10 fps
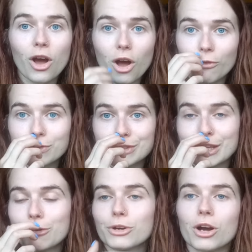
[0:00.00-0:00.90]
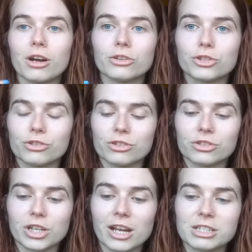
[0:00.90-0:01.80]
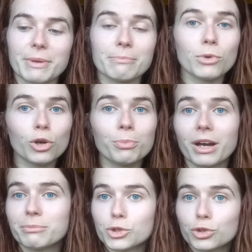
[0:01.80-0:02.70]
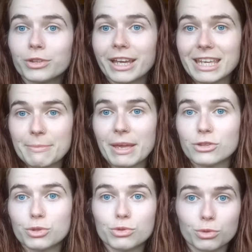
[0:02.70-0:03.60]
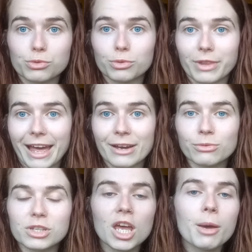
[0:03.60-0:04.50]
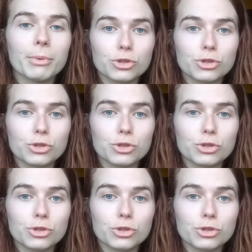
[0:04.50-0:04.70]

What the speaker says: Obviously, it will charge a bit more, but I'm sure that eBay do sort all that out. But